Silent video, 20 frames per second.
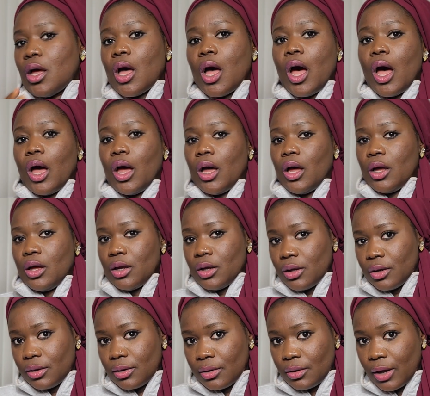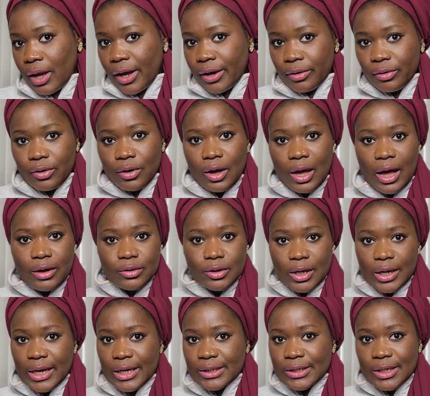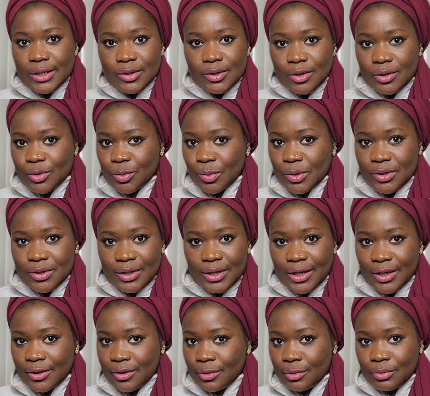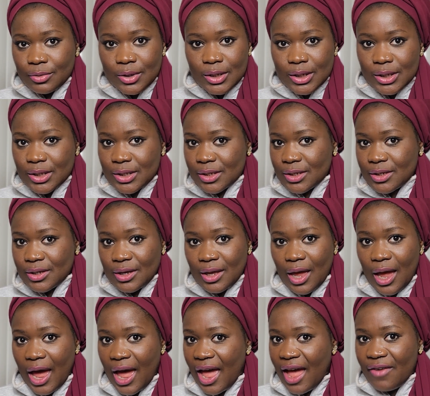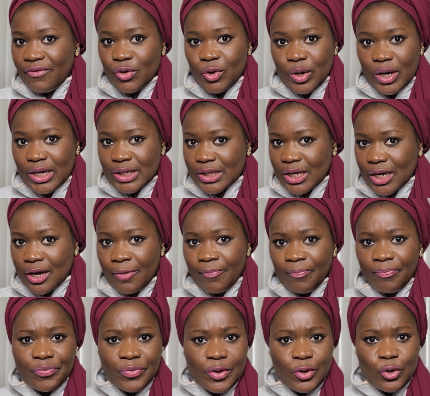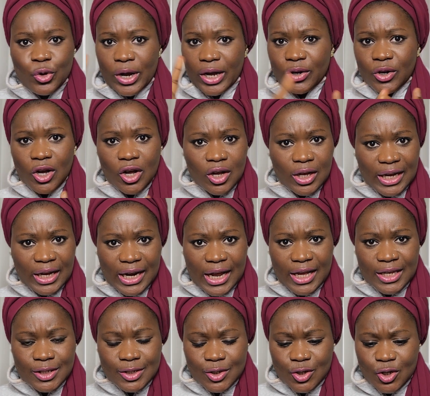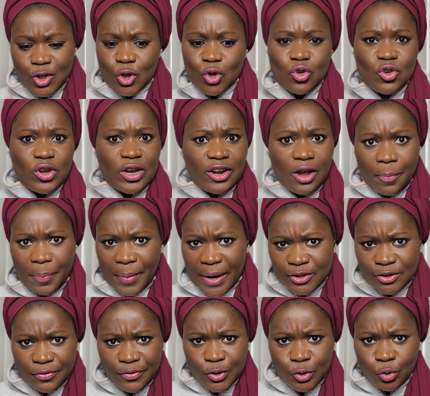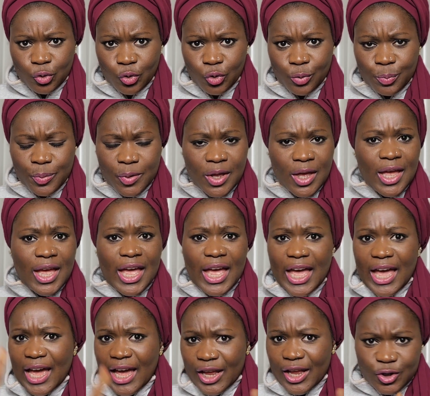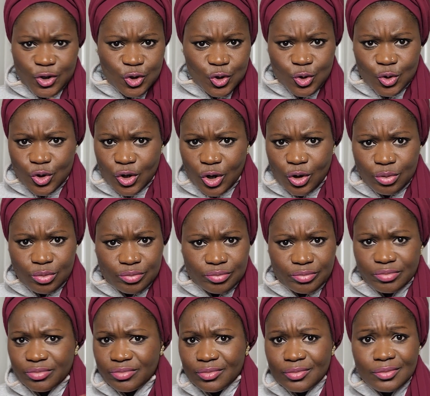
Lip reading: I don't know how your ancestors want to get through it. I have no idea. You are not organized, you are not part of a group, and you don't